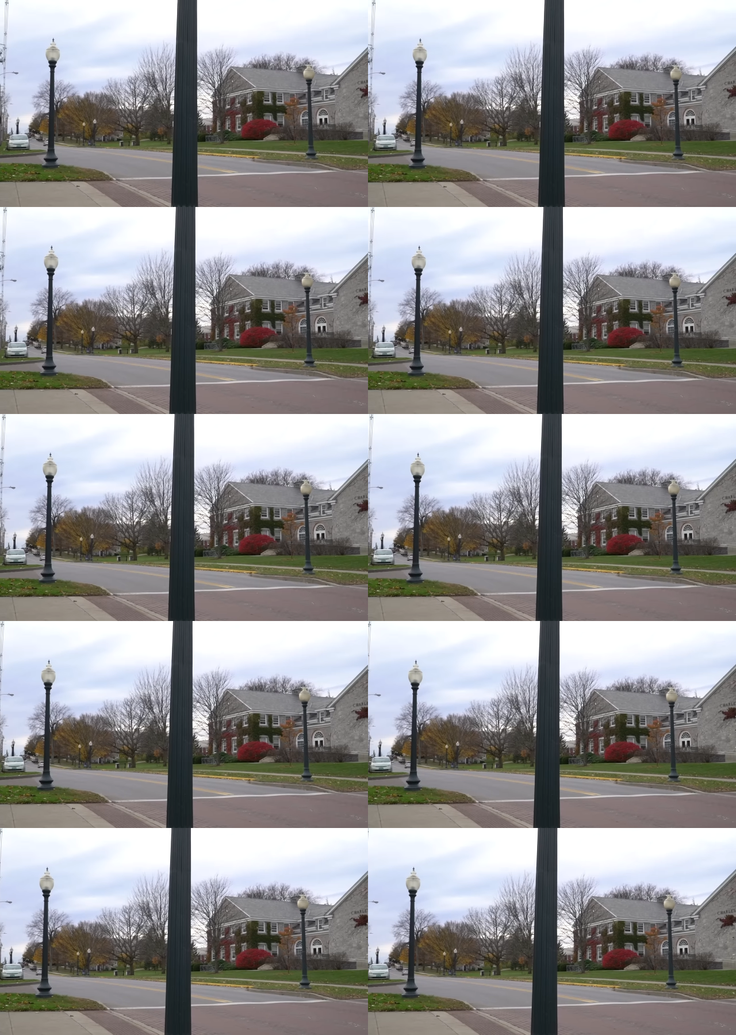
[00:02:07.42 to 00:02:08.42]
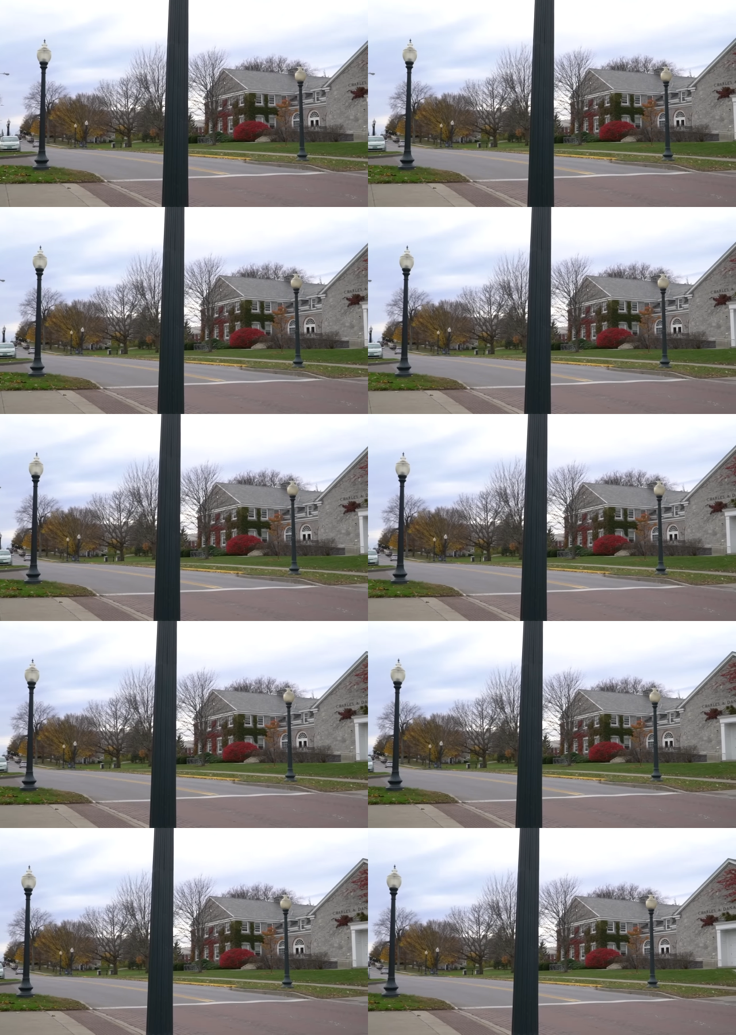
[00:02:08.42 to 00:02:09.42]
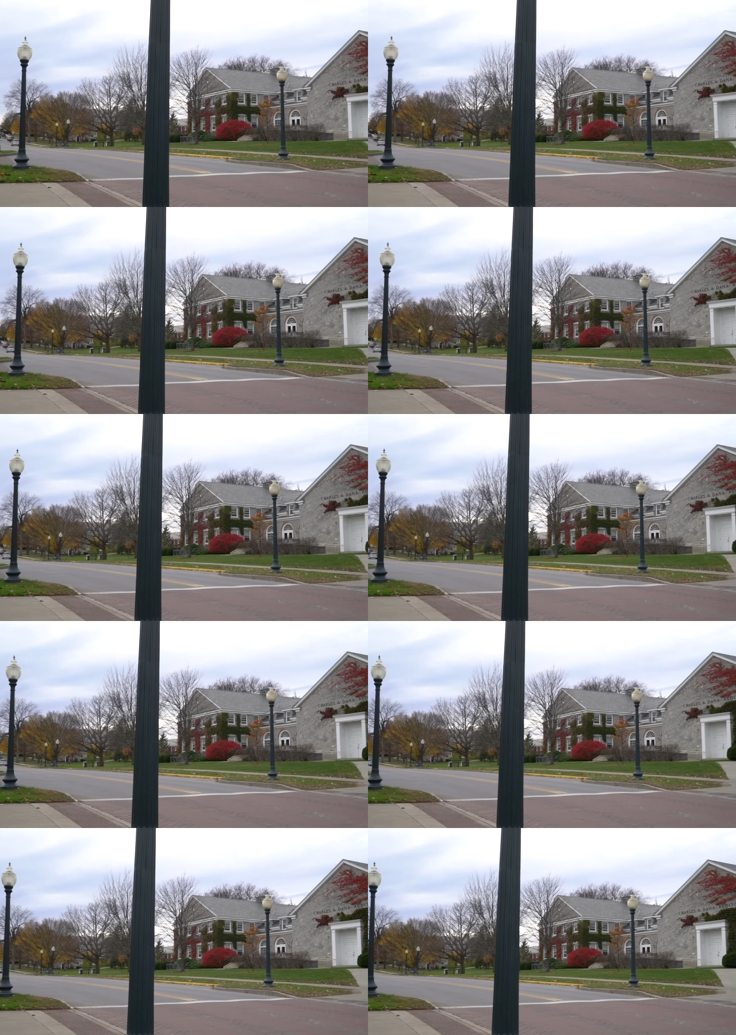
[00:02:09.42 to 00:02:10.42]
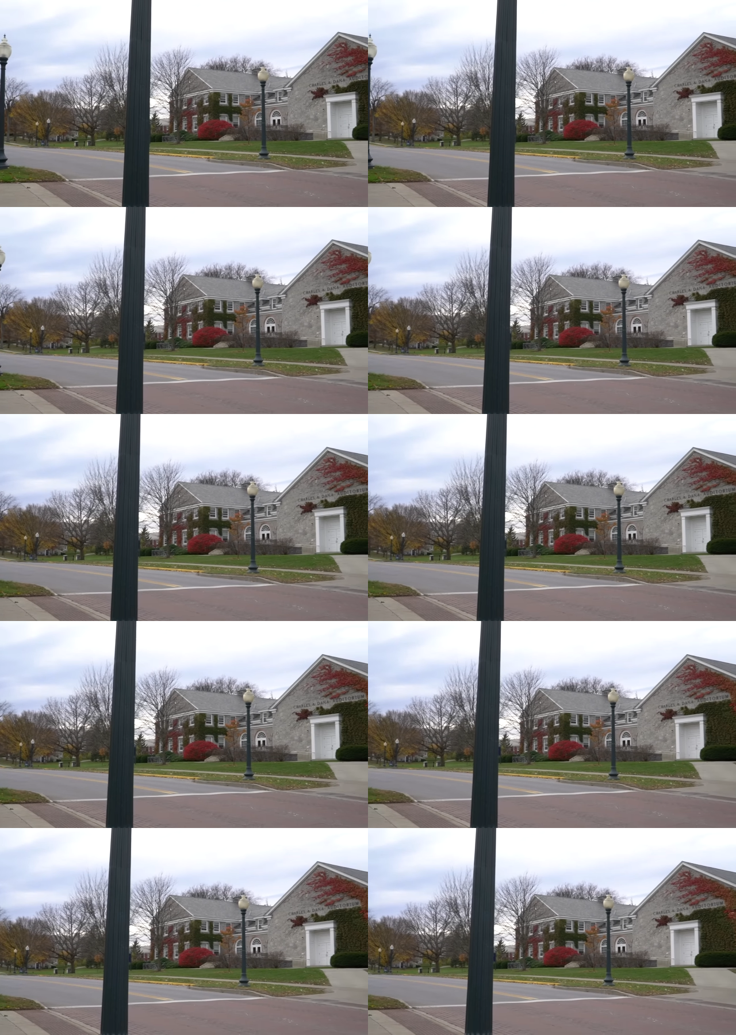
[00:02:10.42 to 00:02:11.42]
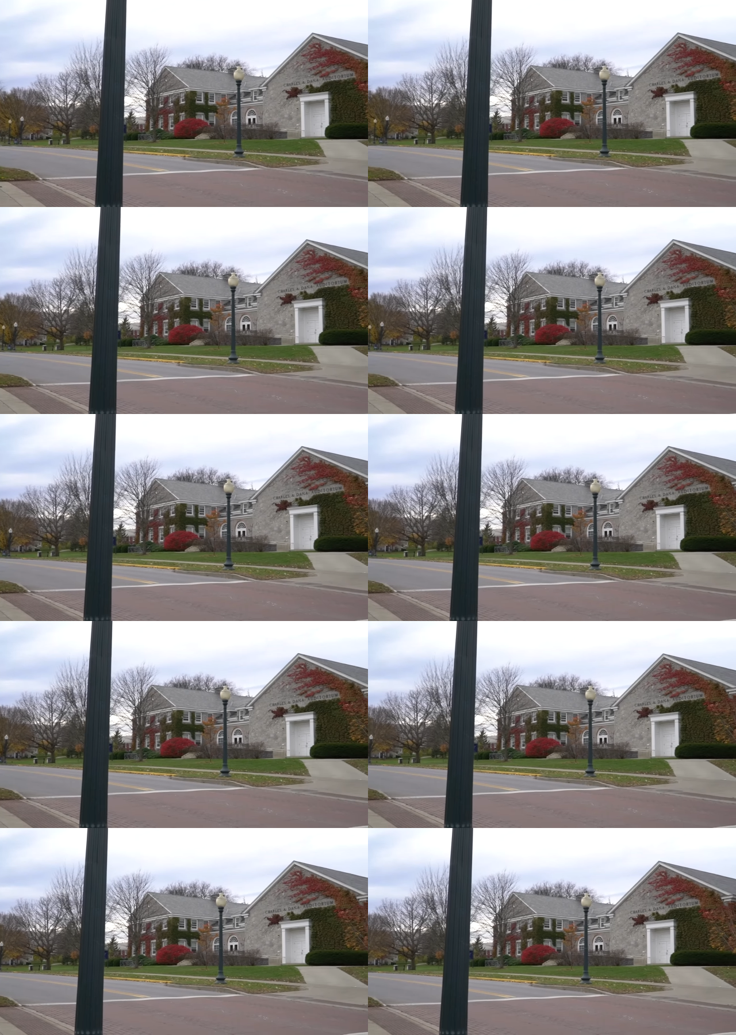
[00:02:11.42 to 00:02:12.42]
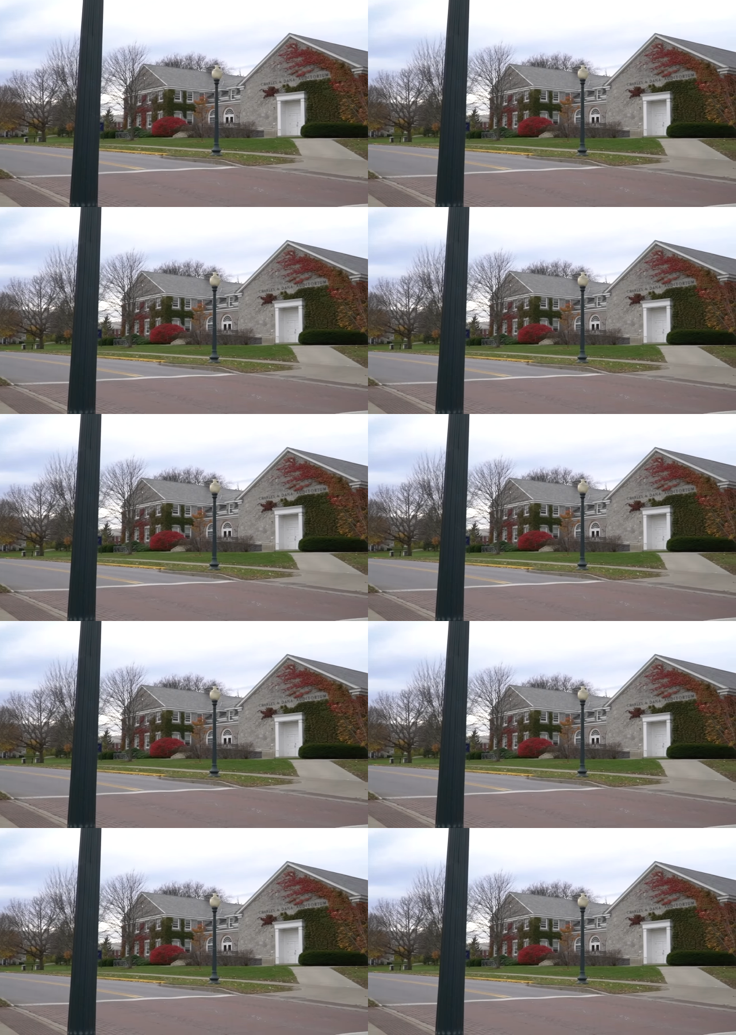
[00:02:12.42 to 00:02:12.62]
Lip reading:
No face is visible, so there are no lips to read.